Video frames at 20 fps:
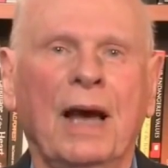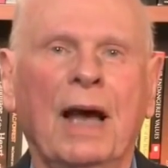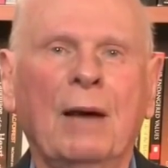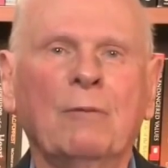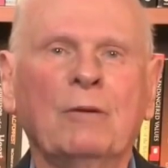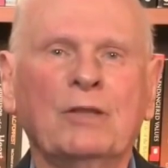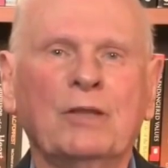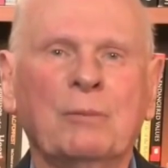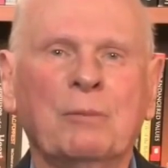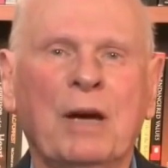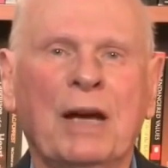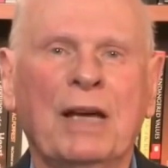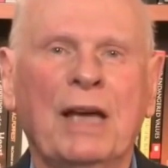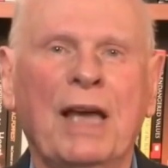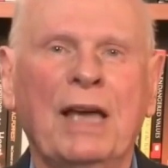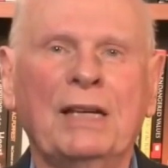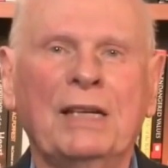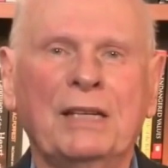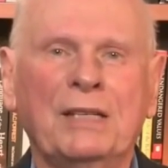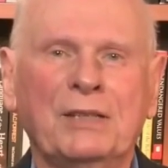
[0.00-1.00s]
I was in my
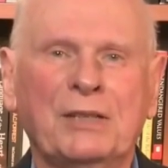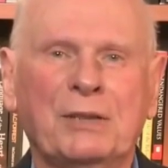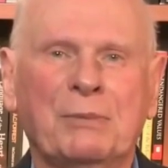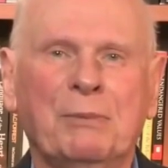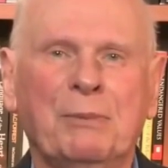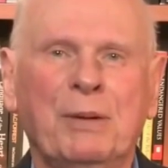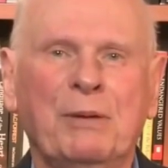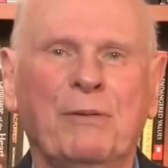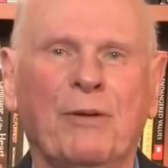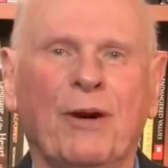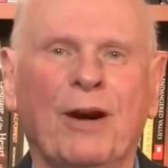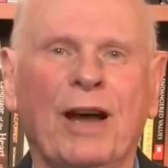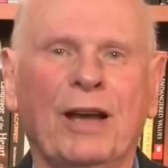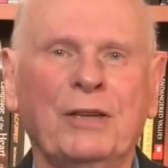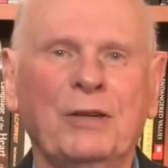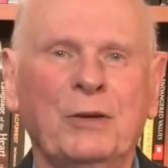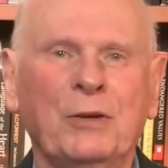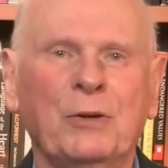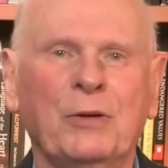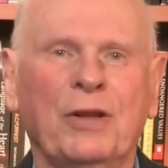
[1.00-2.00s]
80s before
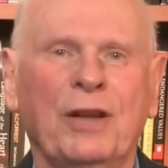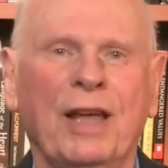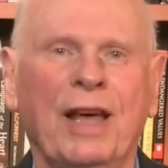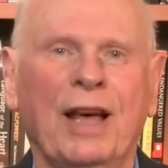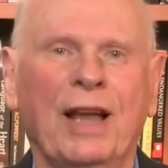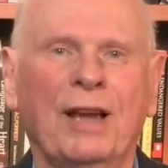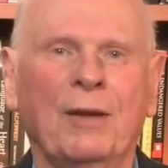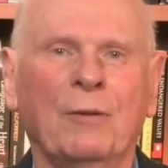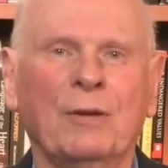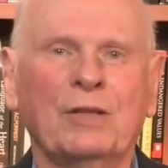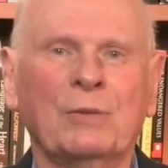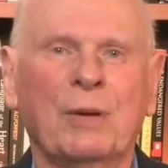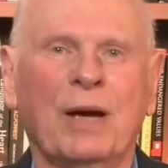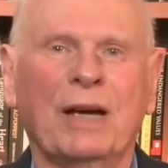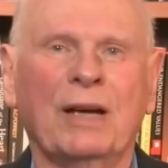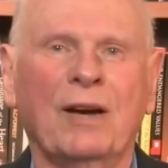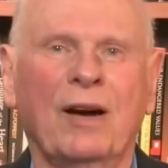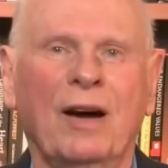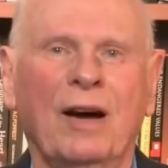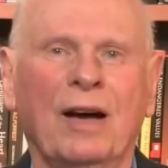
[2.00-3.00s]
I knew that Allah was
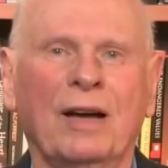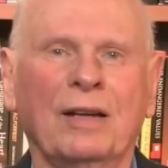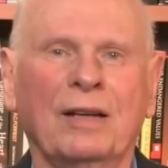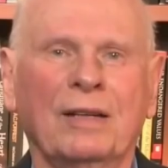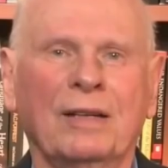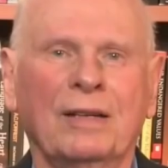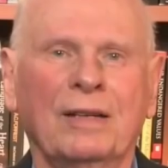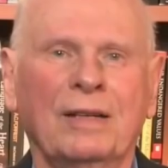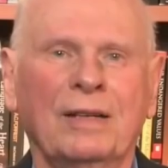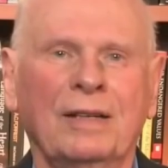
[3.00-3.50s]
my God.